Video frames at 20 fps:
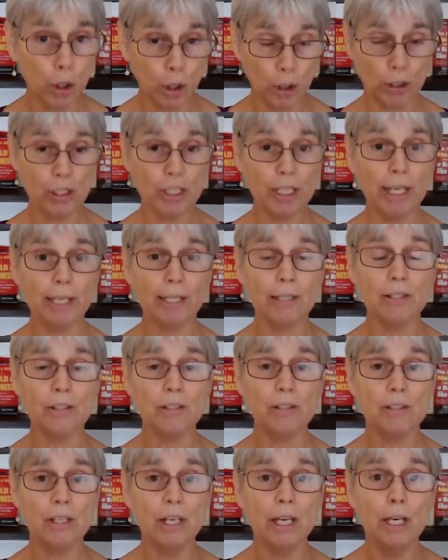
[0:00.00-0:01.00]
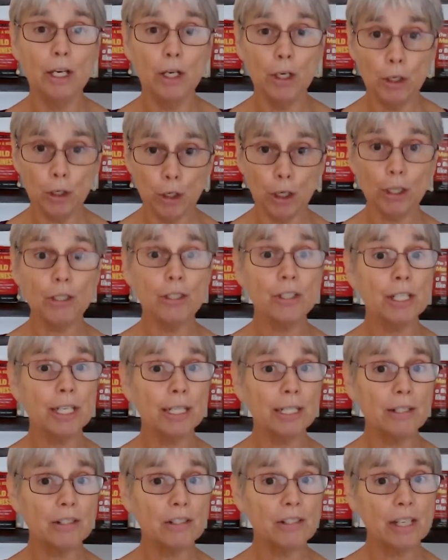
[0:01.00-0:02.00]
contacts.
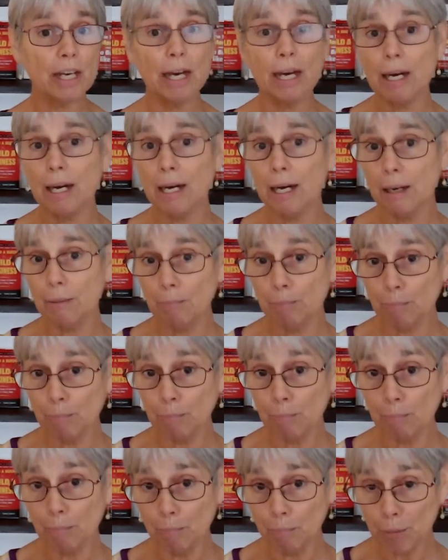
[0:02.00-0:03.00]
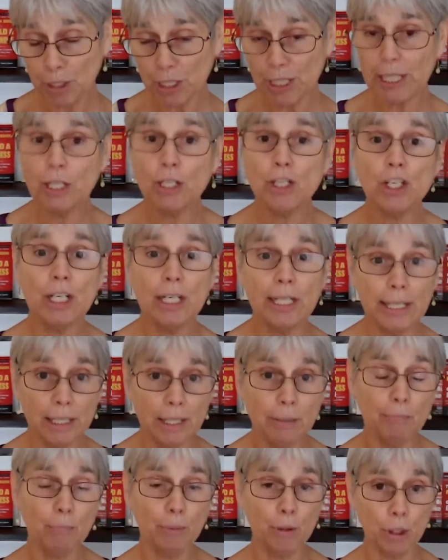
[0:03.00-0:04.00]
Contacts are
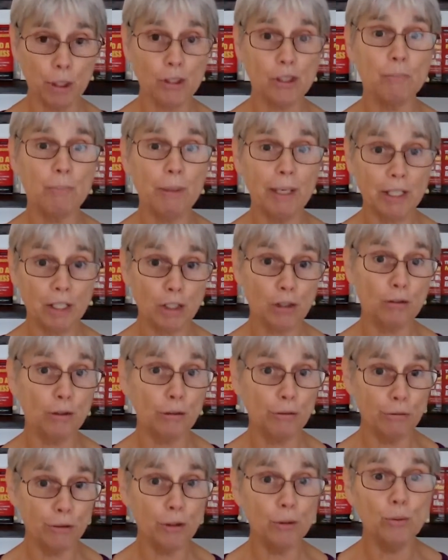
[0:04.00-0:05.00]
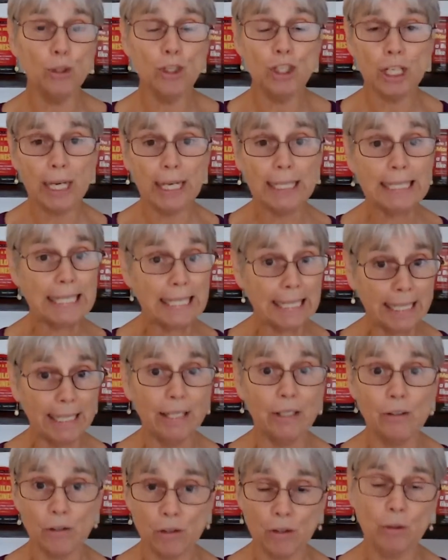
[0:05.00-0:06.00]
potentially prospects for future
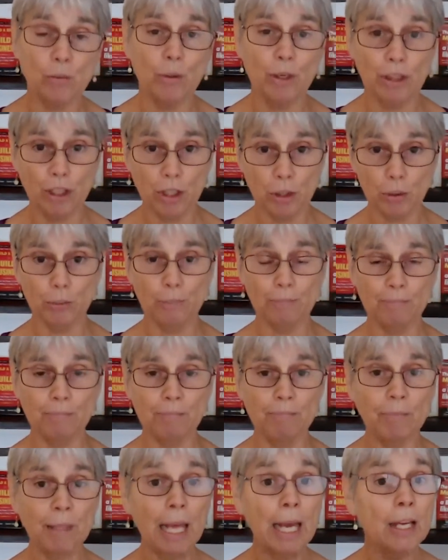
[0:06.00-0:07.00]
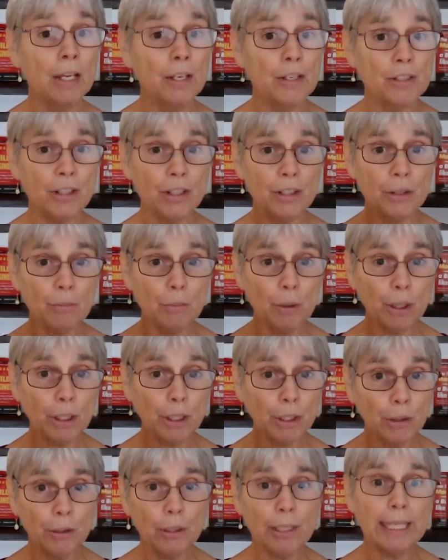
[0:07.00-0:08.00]
dealings with you. So you want
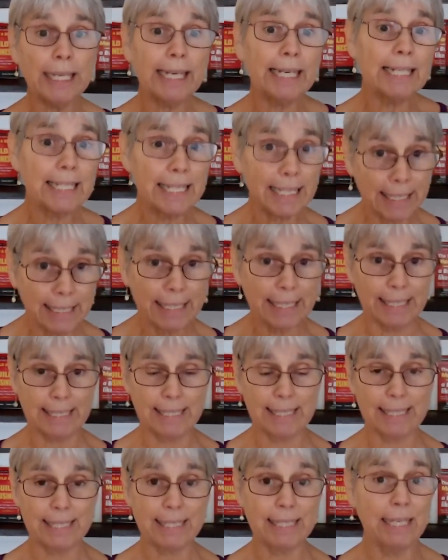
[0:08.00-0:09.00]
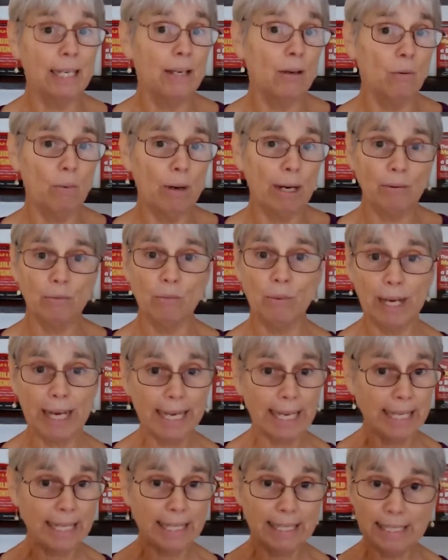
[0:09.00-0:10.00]
to collect a list. One way
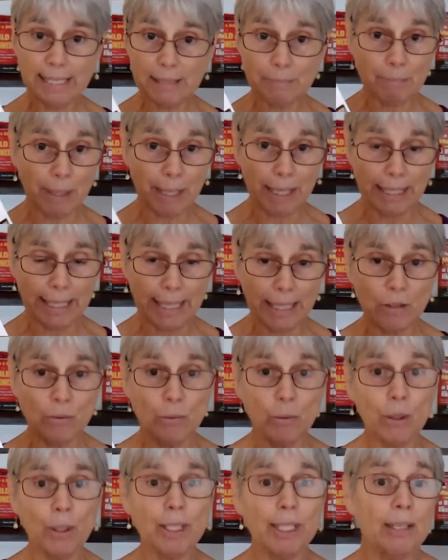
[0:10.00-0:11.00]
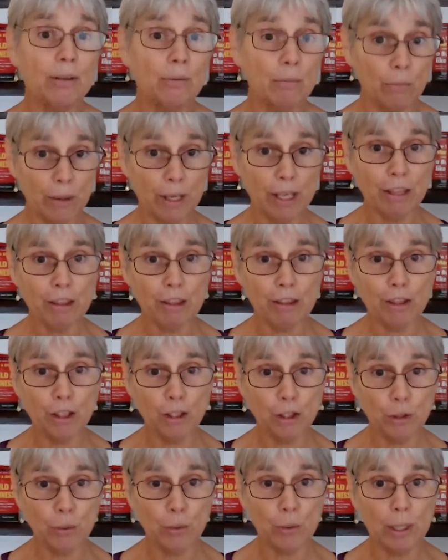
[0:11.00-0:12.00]
is by networking with
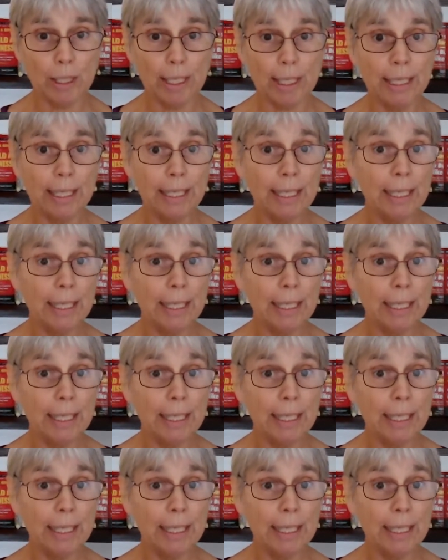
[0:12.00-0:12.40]
your